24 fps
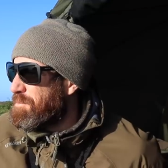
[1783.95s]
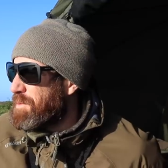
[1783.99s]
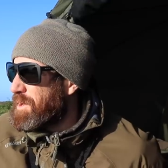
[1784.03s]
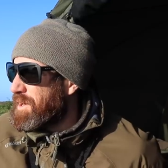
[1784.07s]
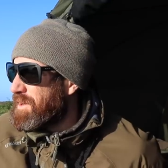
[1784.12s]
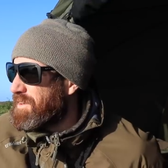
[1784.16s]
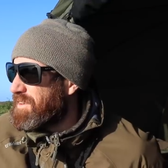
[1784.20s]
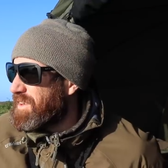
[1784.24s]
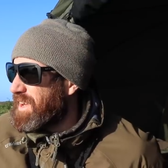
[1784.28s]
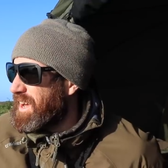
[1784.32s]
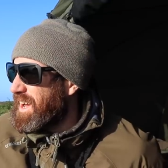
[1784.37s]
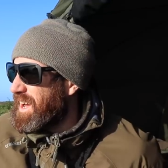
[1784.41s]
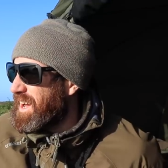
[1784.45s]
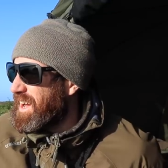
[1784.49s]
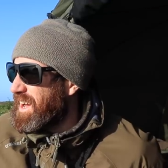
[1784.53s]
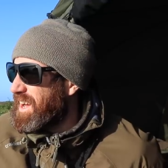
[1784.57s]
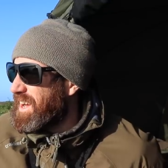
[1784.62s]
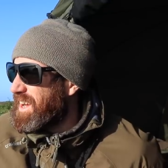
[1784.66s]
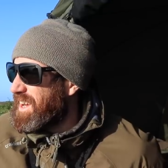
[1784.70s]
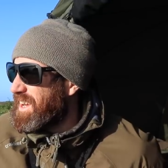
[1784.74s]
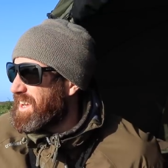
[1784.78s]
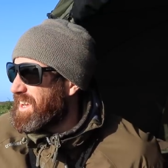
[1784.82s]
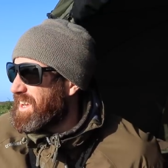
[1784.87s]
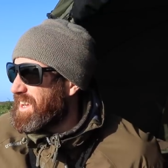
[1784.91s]
but uh,
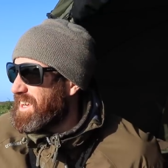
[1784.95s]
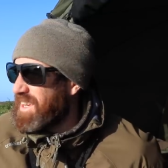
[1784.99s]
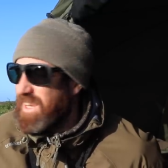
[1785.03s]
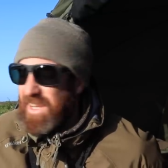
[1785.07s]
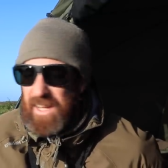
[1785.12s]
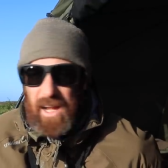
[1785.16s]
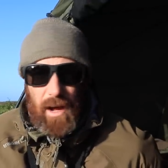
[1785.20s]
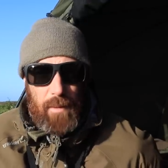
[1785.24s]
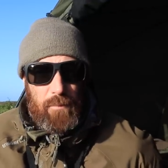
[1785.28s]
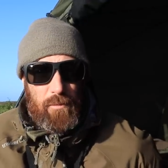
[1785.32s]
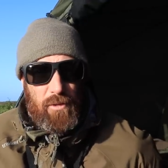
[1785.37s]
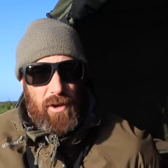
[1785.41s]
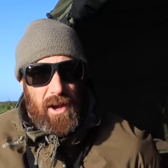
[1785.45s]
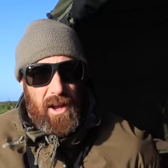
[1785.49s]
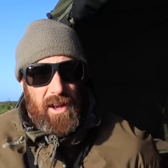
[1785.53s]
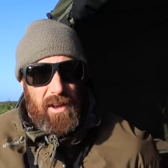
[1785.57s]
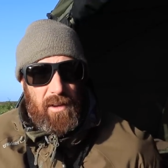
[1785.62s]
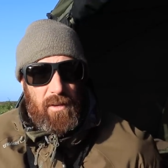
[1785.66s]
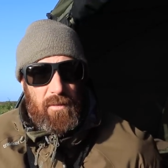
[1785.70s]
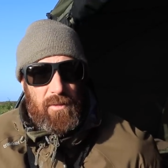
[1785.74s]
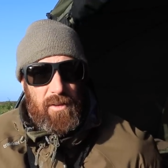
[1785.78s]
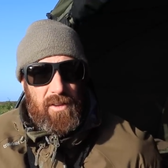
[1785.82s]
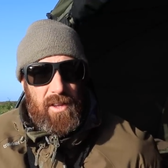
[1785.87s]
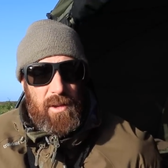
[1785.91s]
you know, I'm trying
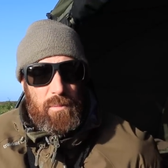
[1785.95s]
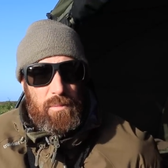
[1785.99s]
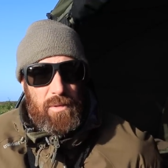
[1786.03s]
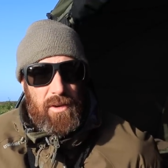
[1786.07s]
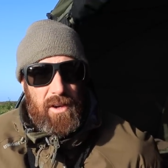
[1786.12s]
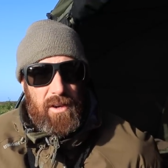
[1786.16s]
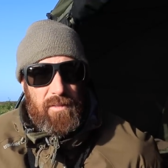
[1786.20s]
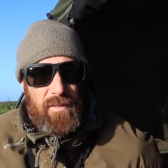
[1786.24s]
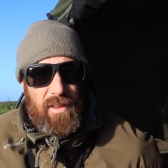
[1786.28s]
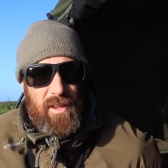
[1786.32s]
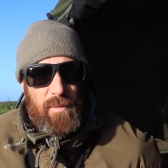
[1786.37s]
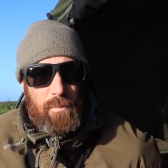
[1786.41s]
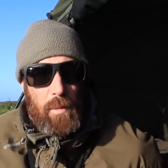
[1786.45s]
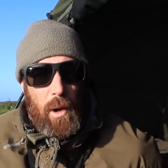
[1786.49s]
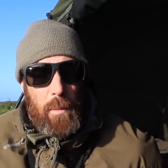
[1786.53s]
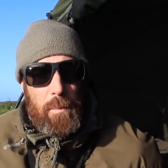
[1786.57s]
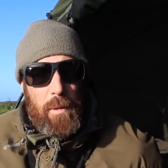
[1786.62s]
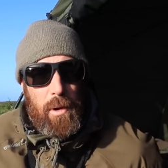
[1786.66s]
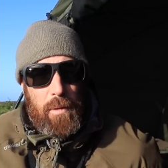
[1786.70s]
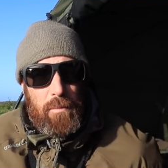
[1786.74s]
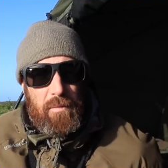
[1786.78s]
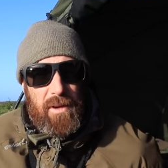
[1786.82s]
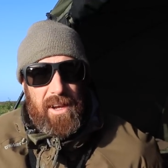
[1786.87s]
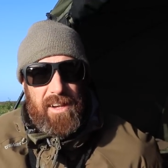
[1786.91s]
to obviously prove these
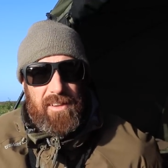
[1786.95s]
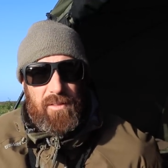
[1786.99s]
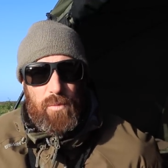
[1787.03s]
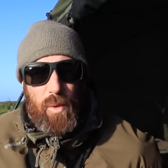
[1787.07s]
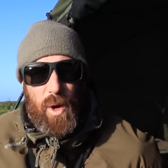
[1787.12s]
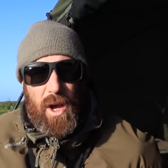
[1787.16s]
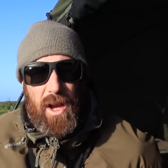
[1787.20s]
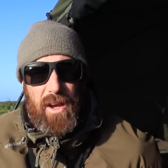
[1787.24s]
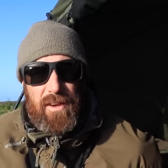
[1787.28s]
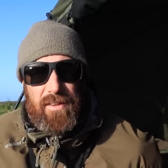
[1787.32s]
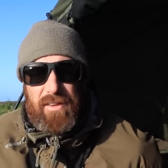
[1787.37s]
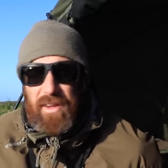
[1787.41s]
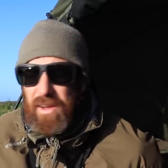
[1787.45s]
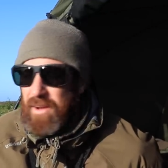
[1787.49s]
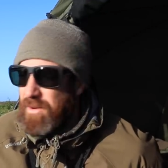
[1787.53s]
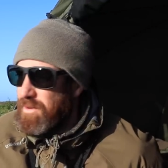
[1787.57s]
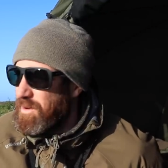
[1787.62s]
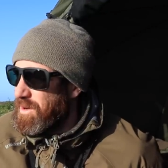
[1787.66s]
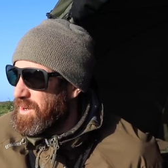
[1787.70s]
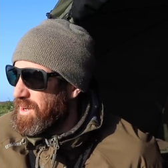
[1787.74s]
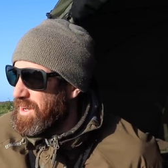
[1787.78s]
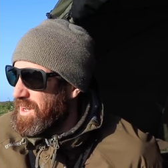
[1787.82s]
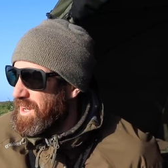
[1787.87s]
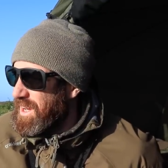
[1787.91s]
pop-up rigs work, so
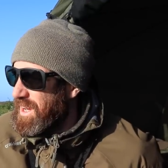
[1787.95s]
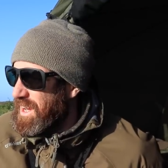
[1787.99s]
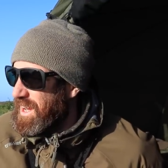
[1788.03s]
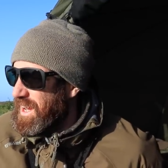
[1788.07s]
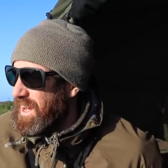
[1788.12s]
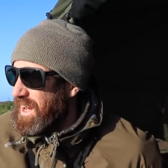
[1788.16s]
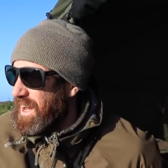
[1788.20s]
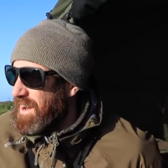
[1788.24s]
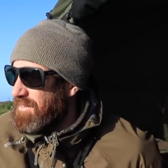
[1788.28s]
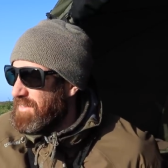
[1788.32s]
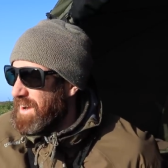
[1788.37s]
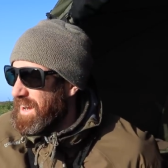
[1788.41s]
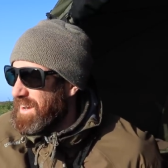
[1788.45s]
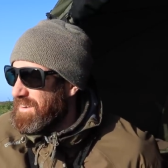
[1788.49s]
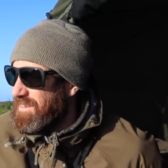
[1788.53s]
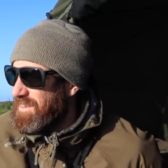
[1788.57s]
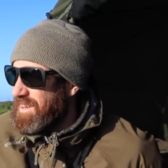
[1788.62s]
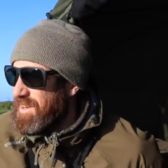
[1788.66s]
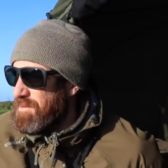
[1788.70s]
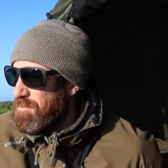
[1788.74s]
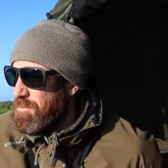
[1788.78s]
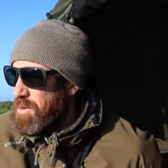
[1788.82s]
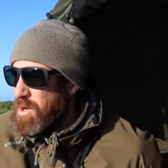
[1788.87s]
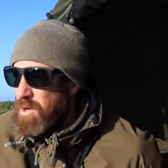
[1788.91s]
I've
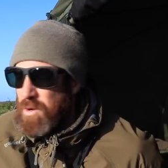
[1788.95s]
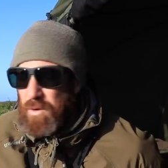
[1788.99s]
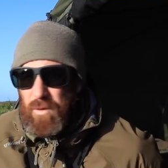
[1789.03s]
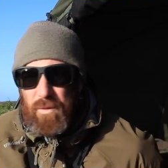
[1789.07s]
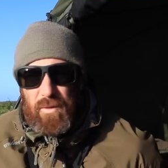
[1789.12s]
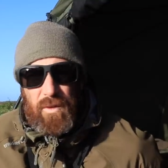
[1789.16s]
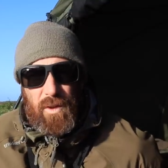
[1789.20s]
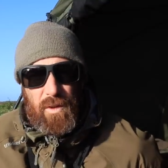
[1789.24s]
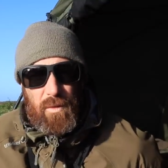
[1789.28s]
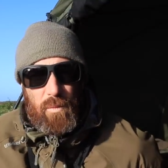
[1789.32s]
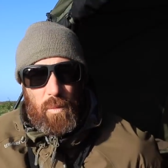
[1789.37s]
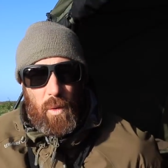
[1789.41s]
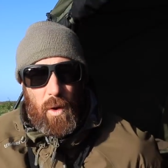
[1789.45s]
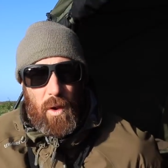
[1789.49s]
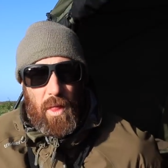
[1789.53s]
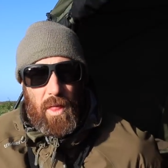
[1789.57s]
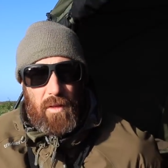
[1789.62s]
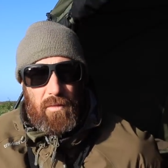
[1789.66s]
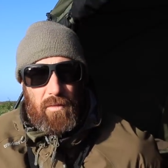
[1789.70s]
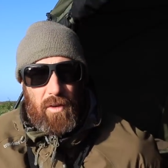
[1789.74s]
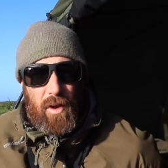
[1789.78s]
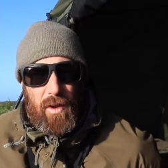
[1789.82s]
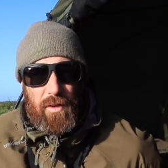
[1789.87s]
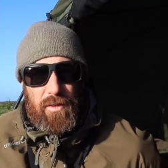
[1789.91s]
actually moved one of
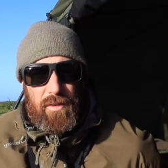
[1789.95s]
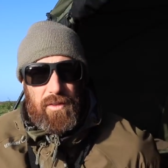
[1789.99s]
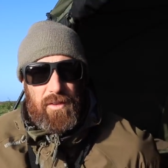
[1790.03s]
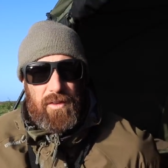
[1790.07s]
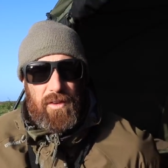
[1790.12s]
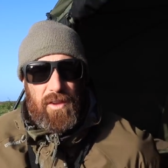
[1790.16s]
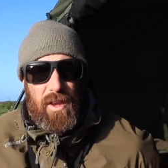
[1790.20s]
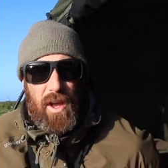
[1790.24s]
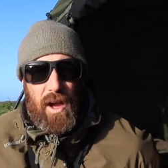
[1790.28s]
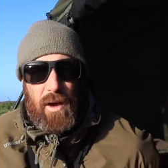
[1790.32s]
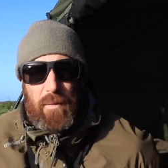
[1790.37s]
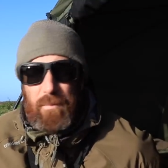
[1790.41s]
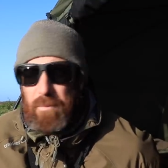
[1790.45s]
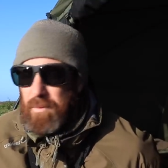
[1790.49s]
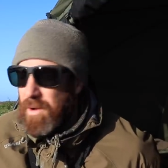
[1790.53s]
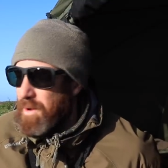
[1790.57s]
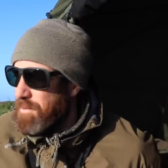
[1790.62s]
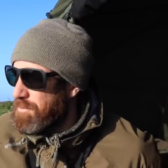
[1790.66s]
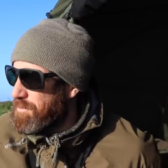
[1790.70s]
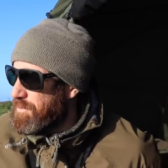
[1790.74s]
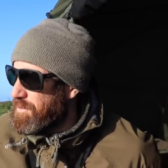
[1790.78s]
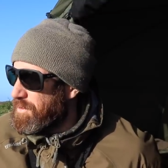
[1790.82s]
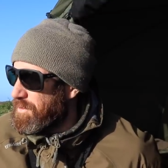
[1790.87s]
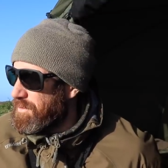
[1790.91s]
the rods. I'm,
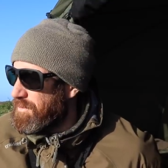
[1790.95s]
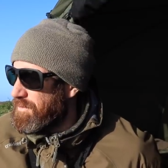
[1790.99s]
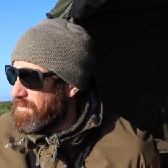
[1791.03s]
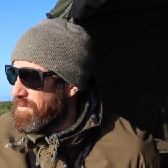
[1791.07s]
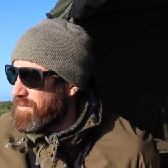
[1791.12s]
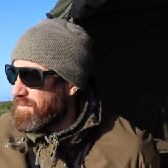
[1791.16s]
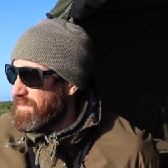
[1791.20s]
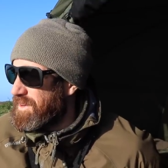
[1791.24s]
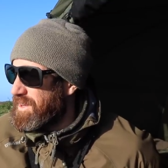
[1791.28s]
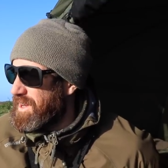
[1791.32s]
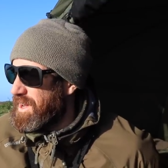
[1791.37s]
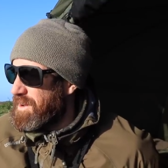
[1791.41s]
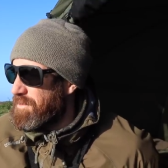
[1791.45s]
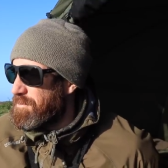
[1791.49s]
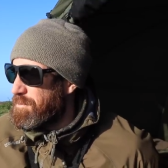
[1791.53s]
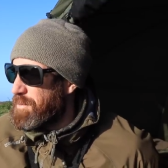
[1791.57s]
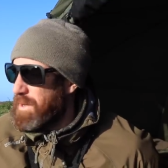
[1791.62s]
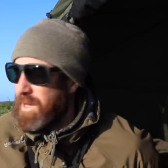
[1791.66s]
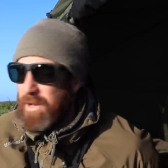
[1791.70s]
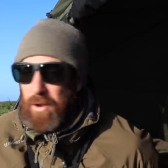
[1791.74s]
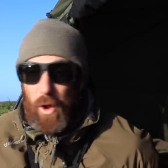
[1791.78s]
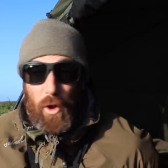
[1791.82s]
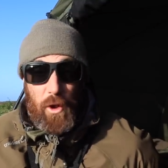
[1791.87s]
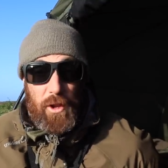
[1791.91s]
I'm sort of, you know,
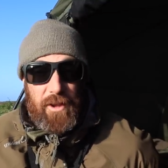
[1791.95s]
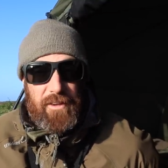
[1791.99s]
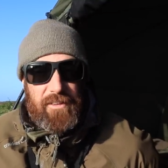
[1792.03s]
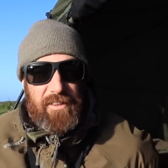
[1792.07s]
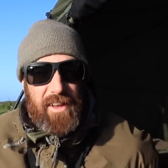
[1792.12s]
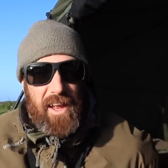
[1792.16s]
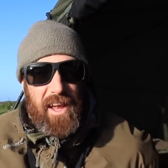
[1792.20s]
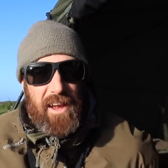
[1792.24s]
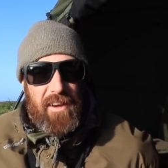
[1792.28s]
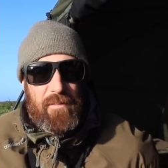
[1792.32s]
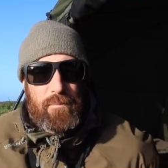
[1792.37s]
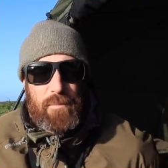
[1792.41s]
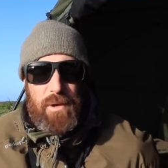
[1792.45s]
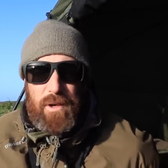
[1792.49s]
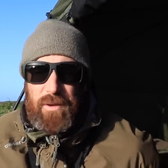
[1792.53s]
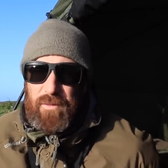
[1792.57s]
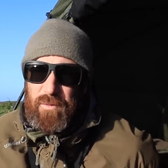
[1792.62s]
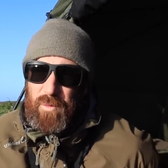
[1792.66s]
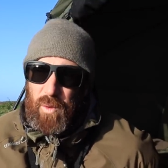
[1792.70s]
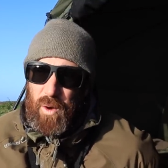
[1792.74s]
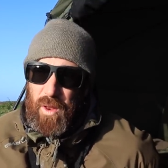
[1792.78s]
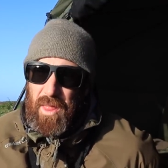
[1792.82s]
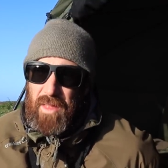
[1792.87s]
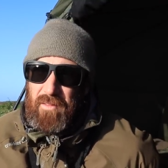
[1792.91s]
being honest here. I've
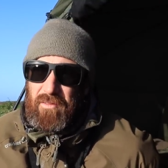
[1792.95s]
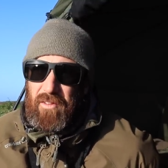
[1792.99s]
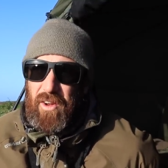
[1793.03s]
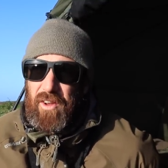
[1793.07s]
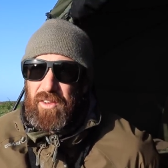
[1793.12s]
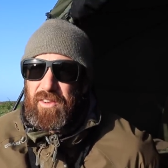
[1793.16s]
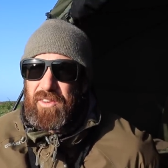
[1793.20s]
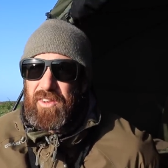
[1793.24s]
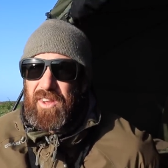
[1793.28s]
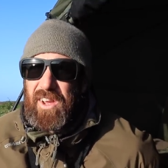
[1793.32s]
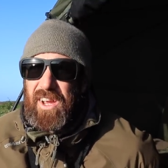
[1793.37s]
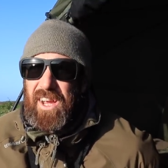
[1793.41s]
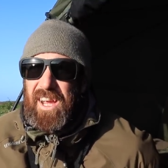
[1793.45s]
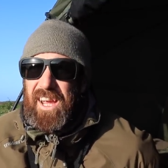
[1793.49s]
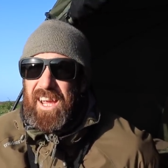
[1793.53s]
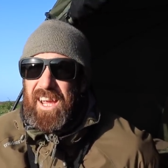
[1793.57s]
moved one of the rods